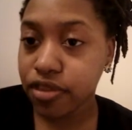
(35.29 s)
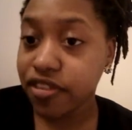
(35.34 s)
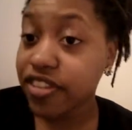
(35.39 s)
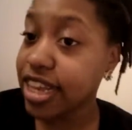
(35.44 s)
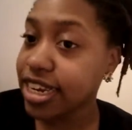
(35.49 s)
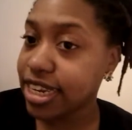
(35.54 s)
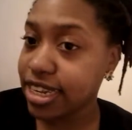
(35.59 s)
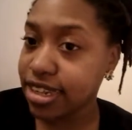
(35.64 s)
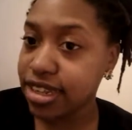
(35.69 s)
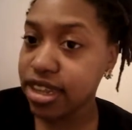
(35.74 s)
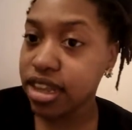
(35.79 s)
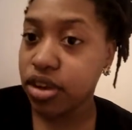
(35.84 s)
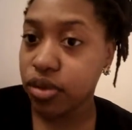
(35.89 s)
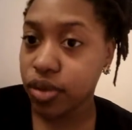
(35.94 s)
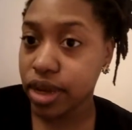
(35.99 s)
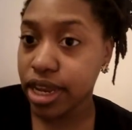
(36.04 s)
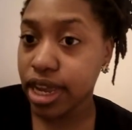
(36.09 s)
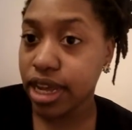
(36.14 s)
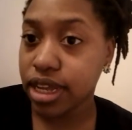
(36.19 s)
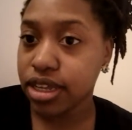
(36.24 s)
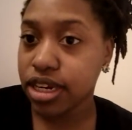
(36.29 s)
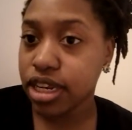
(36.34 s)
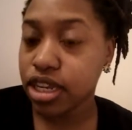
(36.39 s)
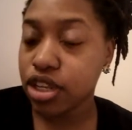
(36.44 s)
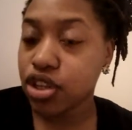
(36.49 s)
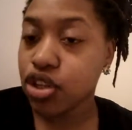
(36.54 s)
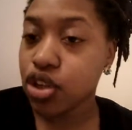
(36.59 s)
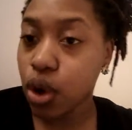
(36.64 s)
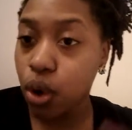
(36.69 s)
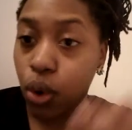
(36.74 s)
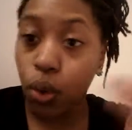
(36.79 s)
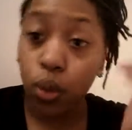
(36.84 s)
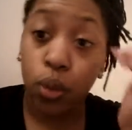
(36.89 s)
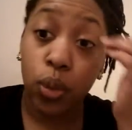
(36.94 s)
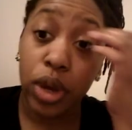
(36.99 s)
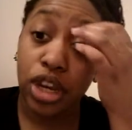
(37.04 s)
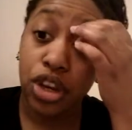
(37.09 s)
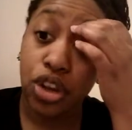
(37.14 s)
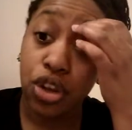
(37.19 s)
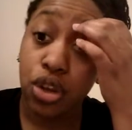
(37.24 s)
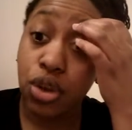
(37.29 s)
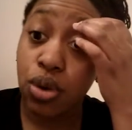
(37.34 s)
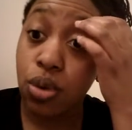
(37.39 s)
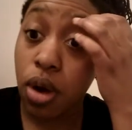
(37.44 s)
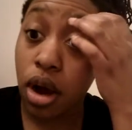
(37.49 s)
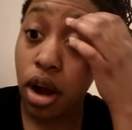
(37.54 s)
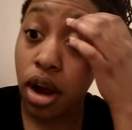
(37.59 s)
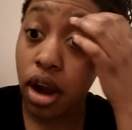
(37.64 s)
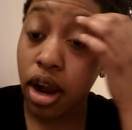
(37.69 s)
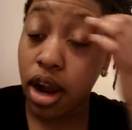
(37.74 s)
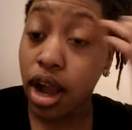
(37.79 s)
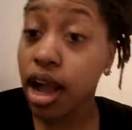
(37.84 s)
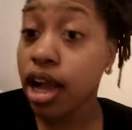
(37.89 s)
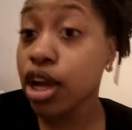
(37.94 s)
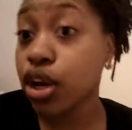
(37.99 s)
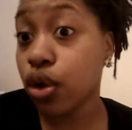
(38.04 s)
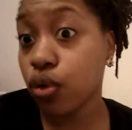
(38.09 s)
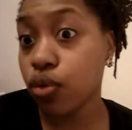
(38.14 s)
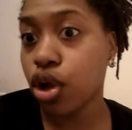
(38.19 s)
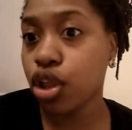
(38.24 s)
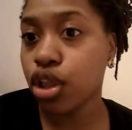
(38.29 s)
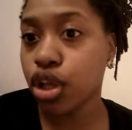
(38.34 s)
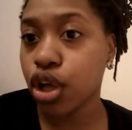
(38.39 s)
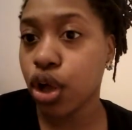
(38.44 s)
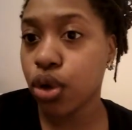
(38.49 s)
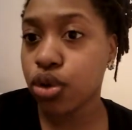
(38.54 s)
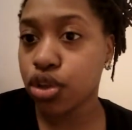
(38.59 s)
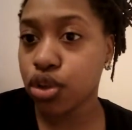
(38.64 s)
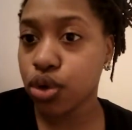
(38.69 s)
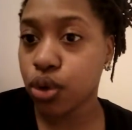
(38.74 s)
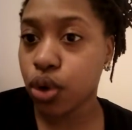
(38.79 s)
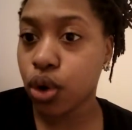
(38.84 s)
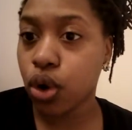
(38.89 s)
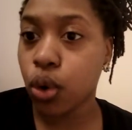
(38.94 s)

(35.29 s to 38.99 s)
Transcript: fantasy and reality. So when you are on a roller coaster,